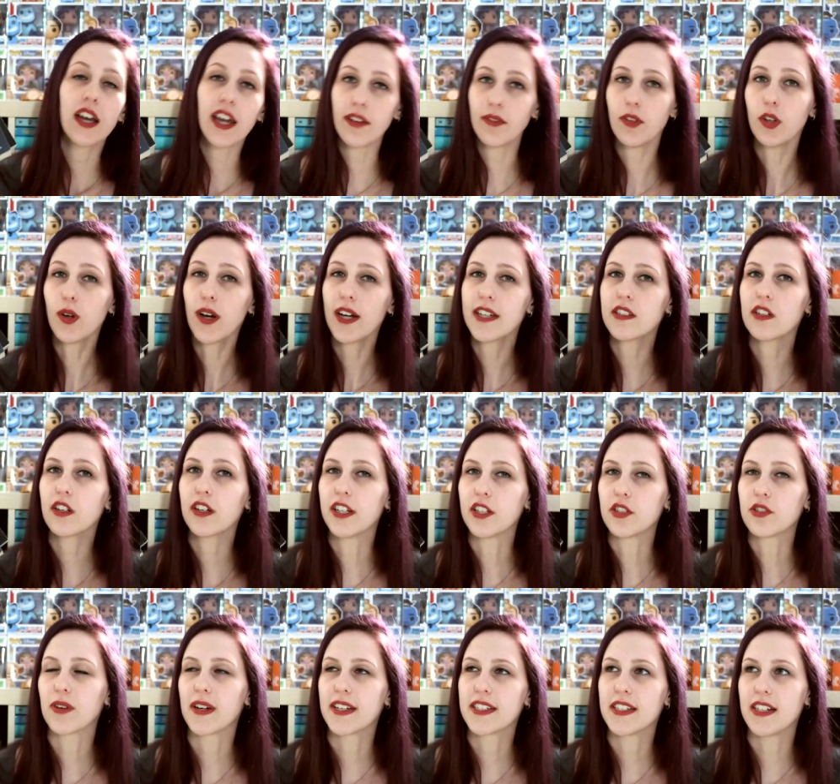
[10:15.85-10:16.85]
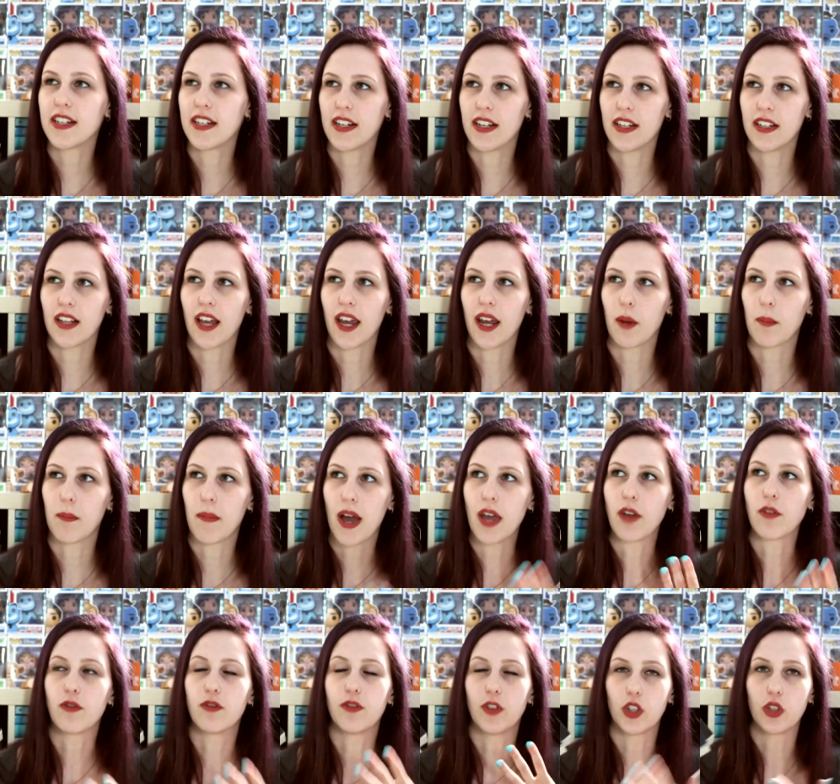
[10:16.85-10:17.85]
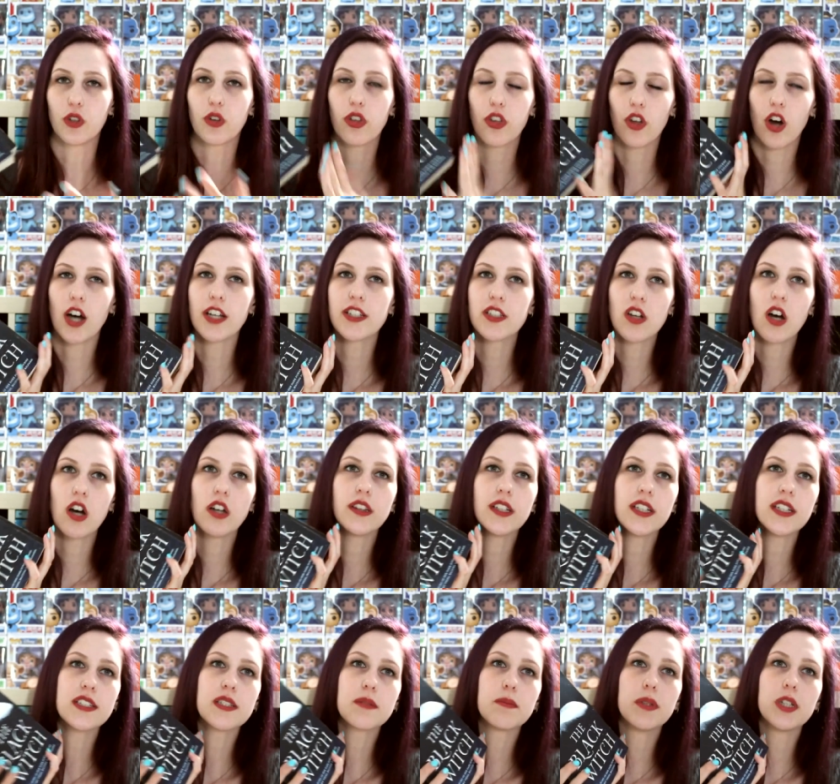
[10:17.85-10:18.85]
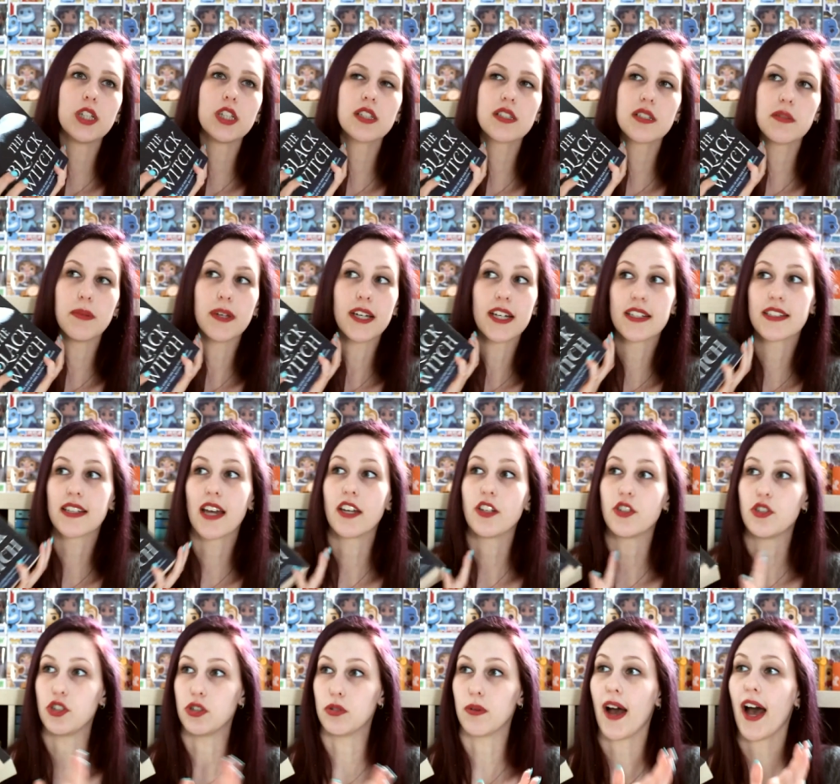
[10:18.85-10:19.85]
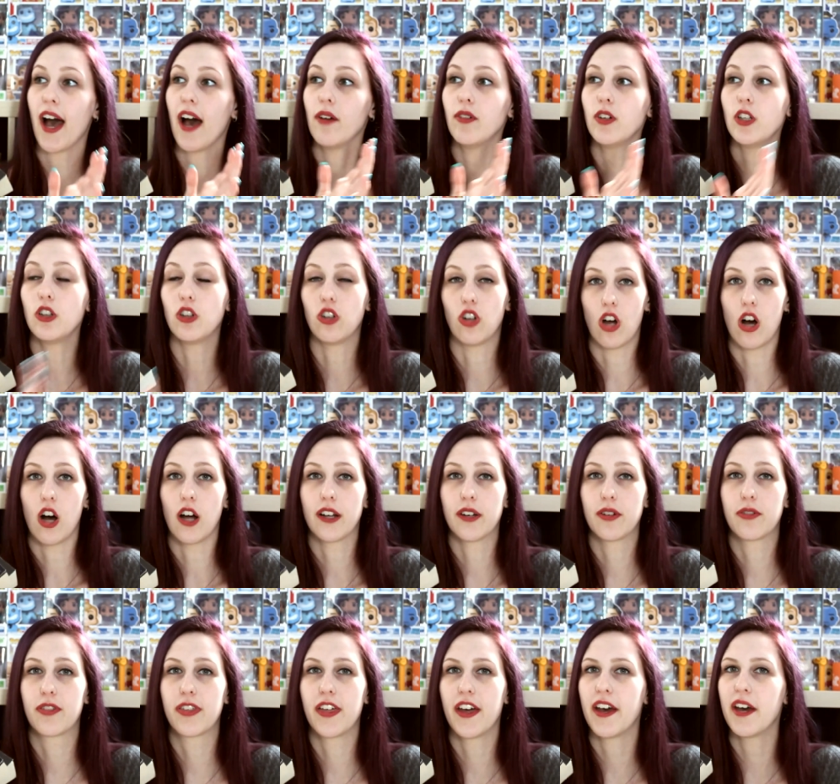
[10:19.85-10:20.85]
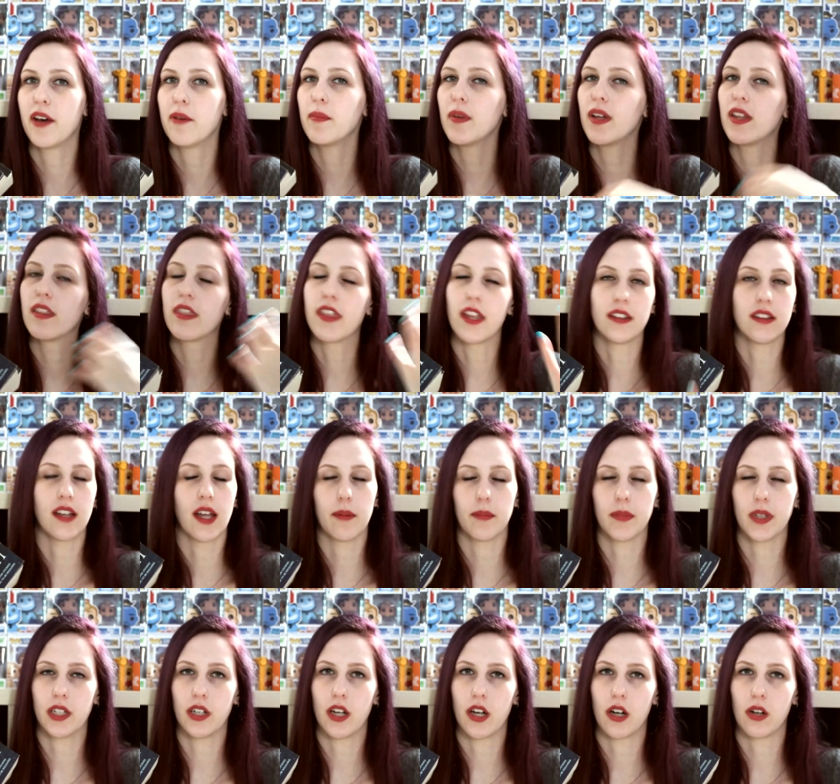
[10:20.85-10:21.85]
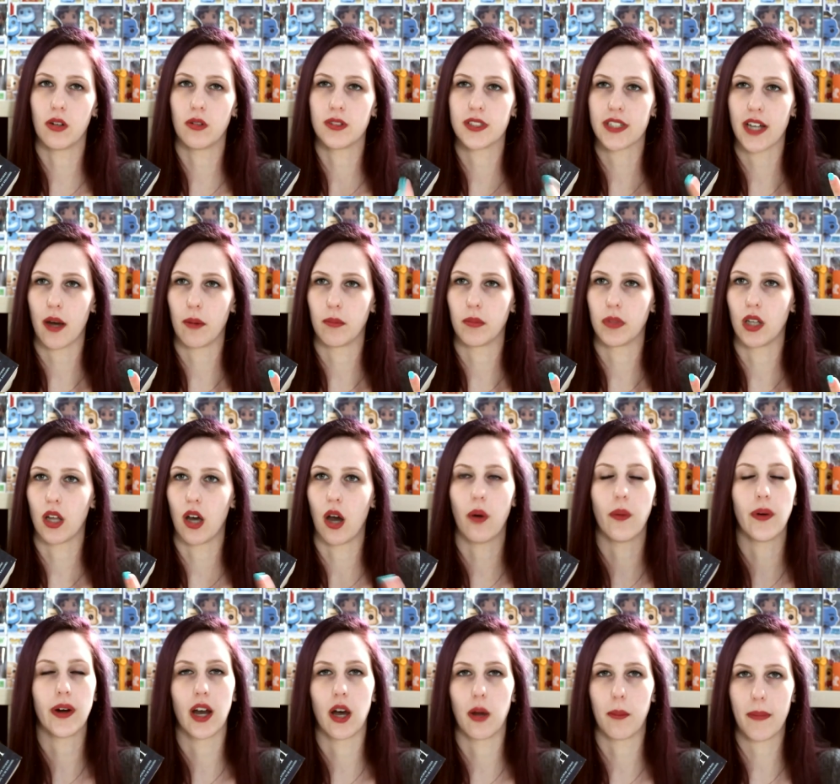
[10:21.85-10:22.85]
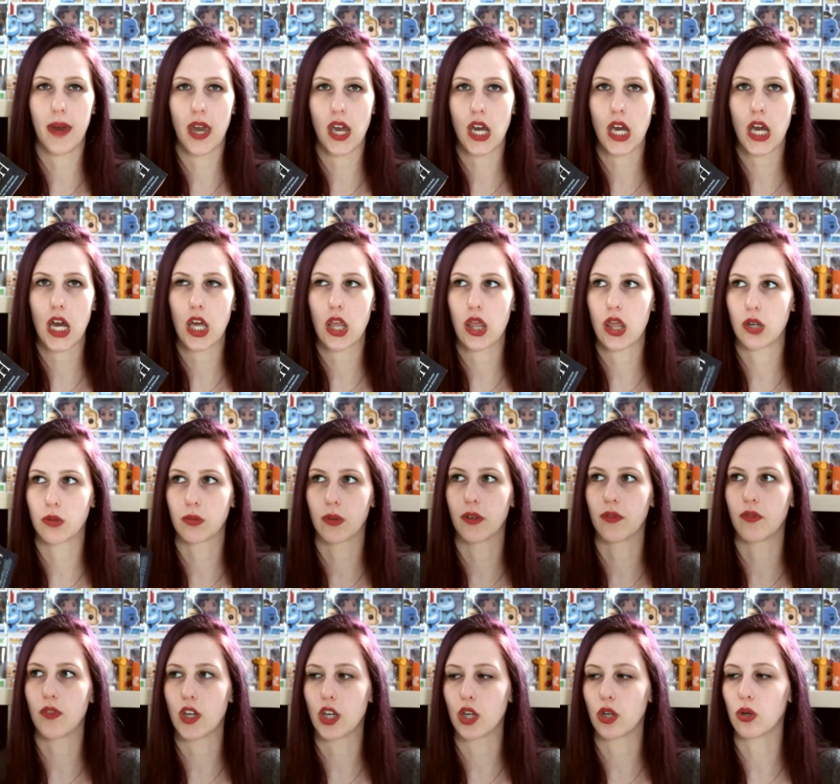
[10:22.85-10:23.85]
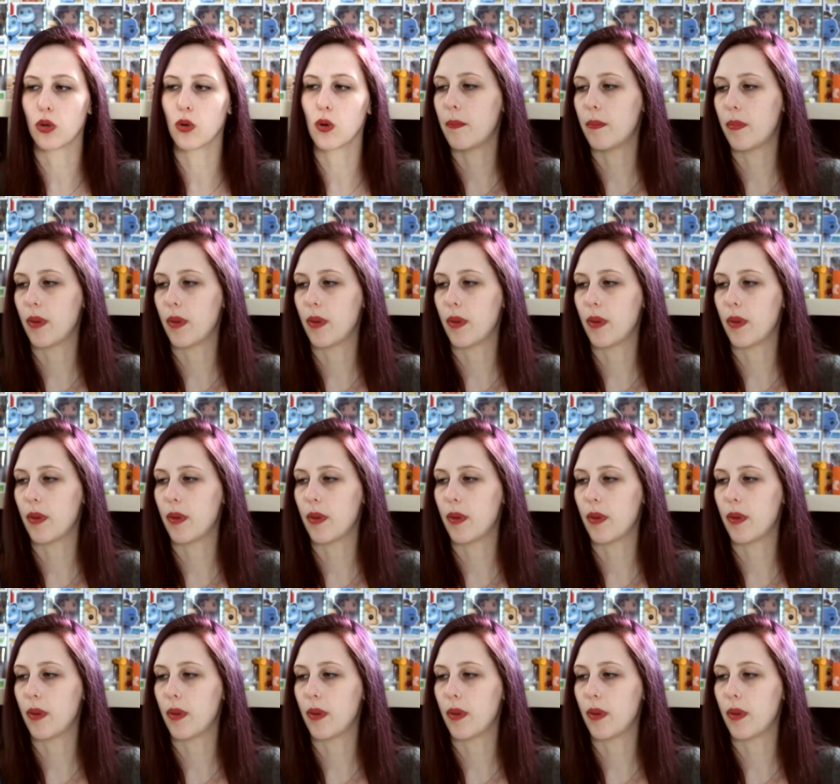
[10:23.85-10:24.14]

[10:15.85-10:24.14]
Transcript: If you guys are interested in like my full thoughts on these books, because I do have a lot of them, then let me know down below and I'll make the review.